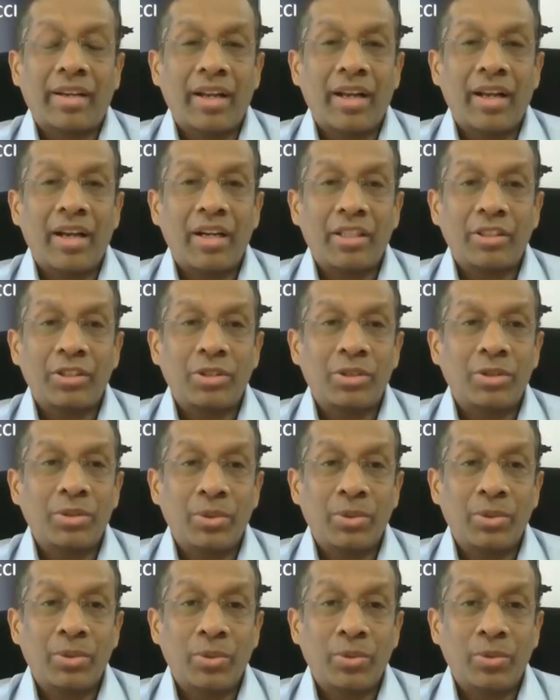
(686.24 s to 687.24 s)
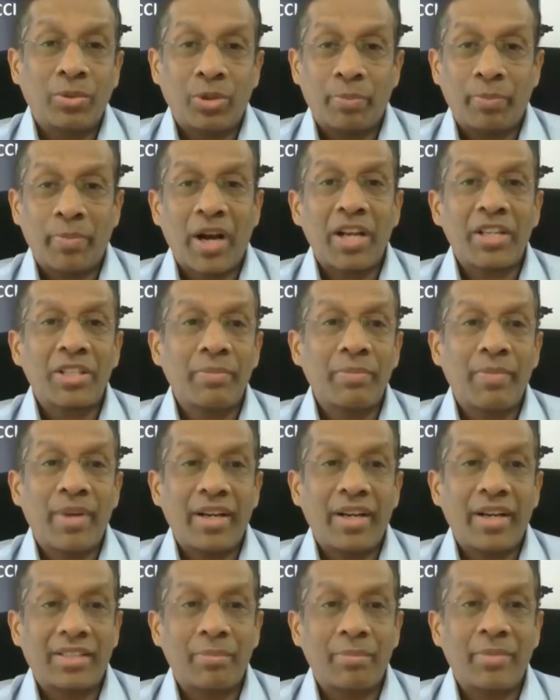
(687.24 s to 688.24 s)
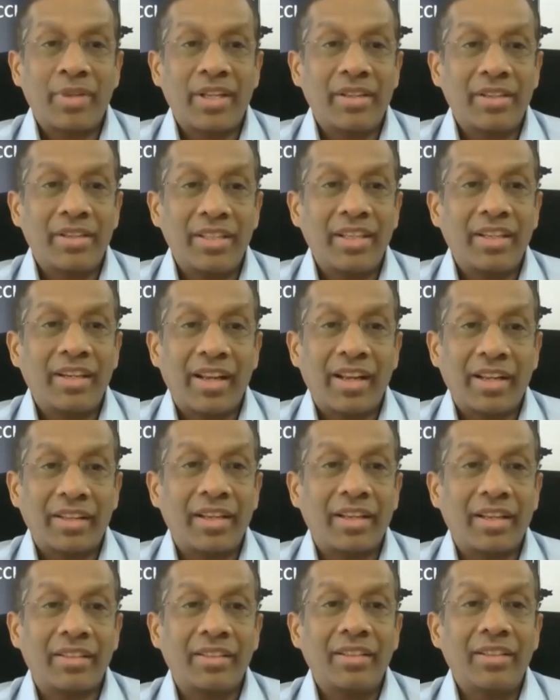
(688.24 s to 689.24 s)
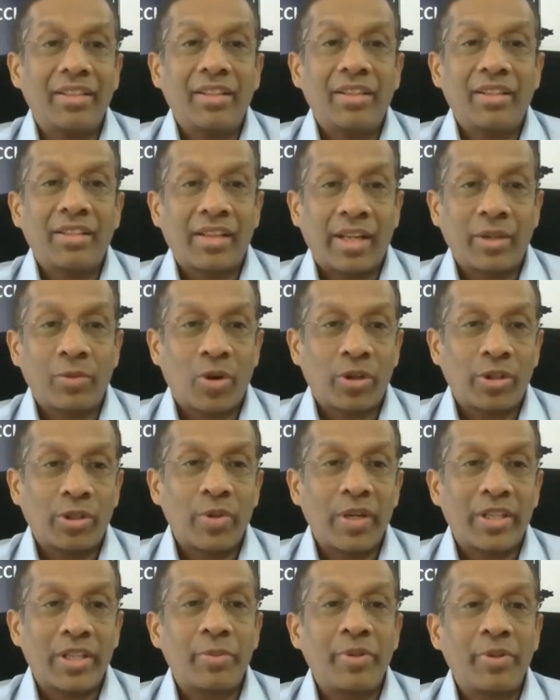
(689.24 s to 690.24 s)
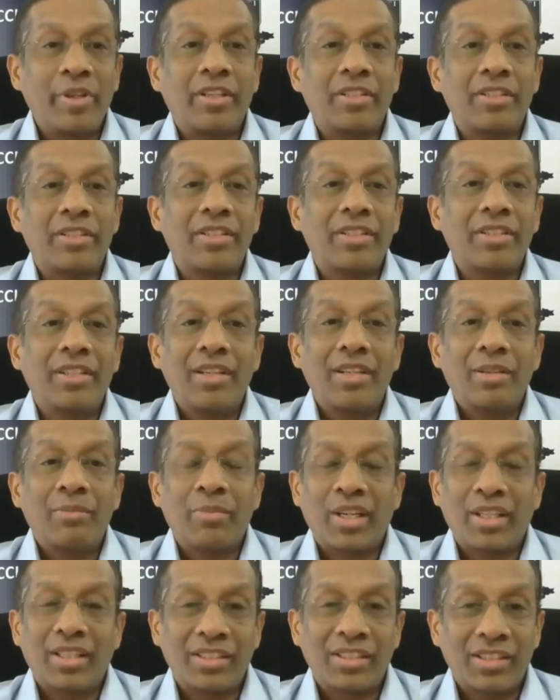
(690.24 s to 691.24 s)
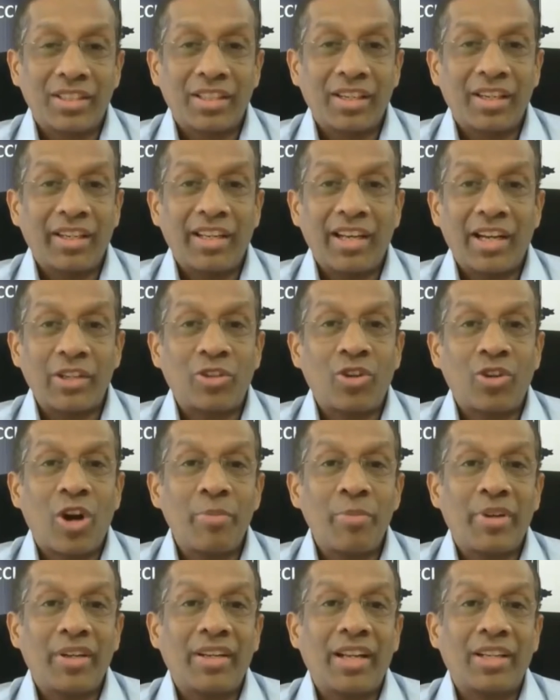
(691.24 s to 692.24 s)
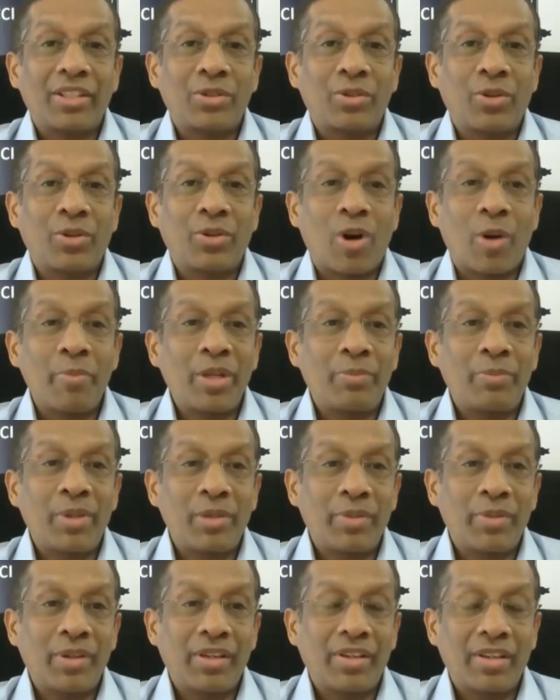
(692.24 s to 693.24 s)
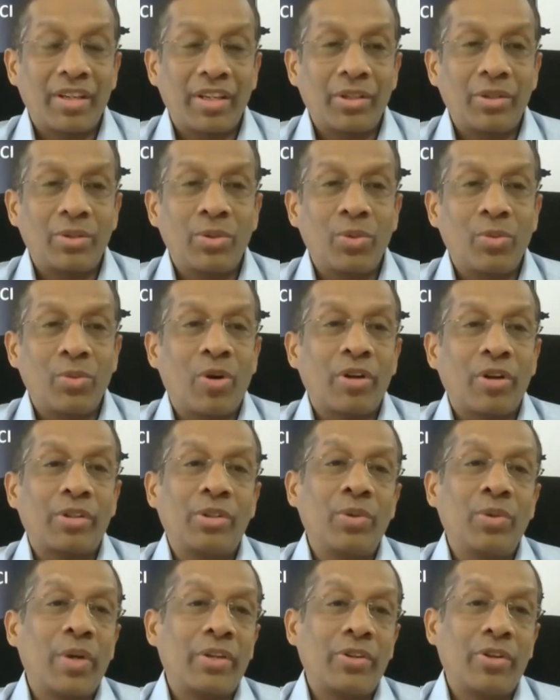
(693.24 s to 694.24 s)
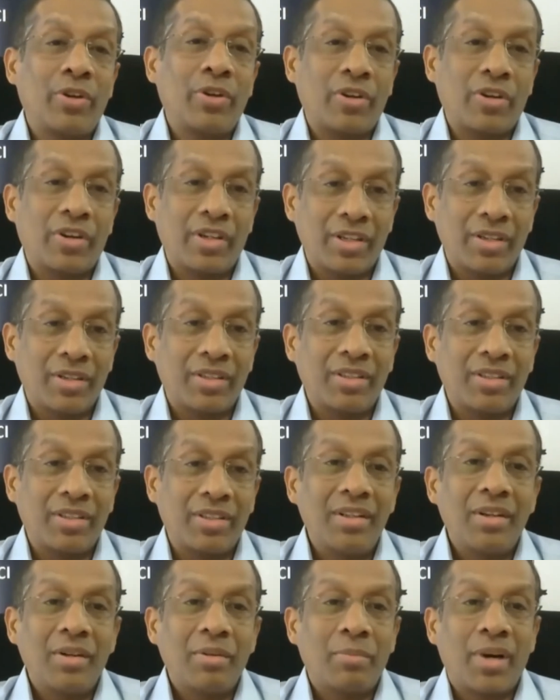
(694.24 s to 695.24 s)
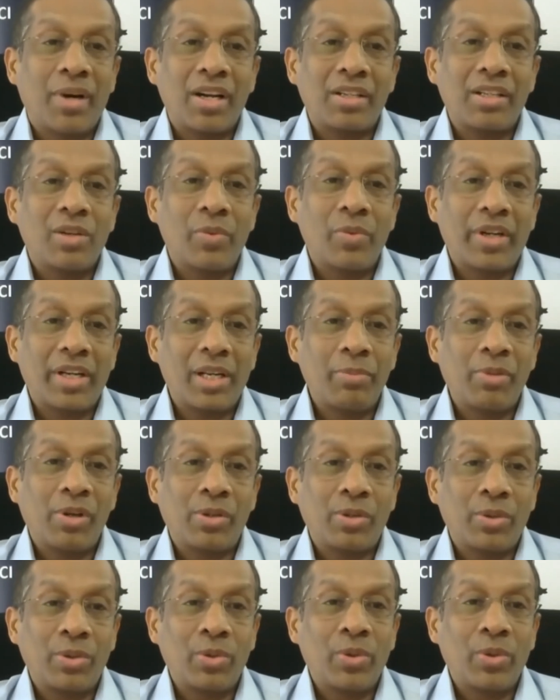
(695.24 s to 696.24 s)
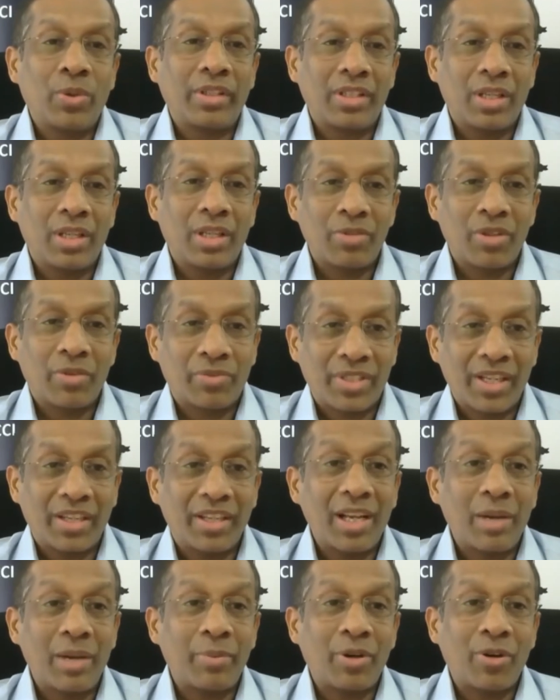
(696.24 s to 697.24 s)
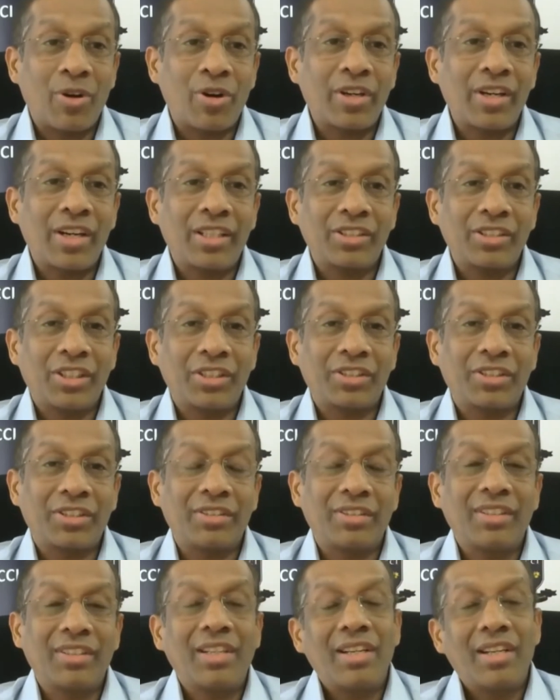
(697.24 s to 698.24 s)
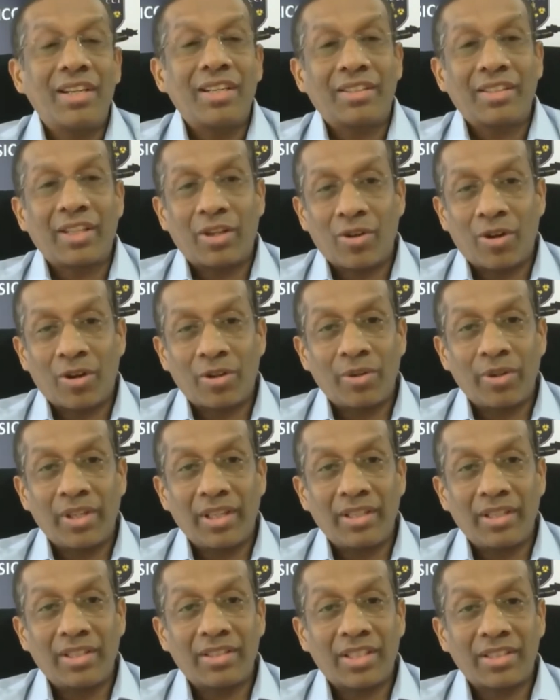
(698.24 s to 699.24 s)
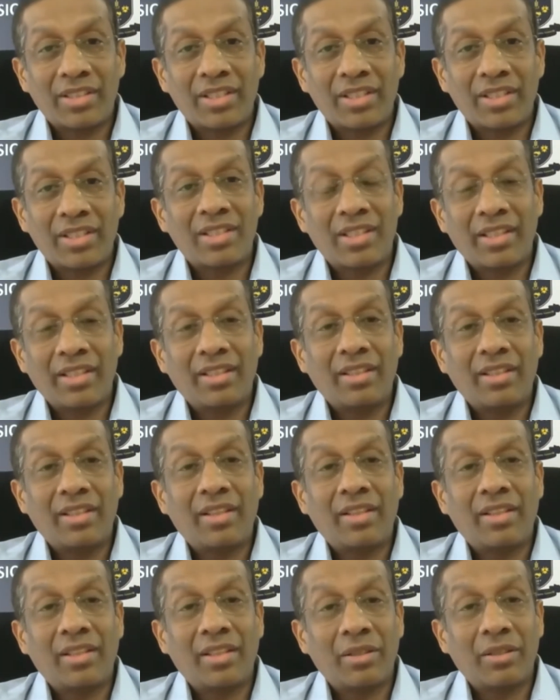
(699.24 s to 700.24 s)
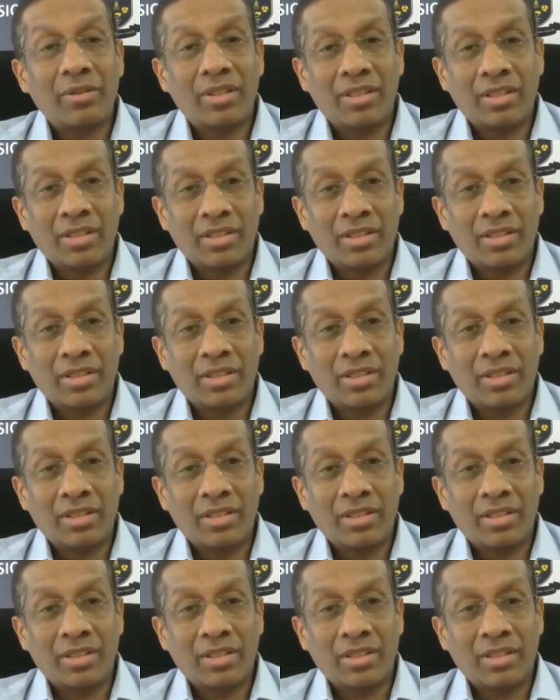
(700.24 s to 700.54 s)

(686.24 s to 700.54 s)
large to pass by somebody in need like that, like what you experienced. But it's certainly uncommon as to how many people really do what you and your partner were able to do in terms of setting up an organization that not only is assisting a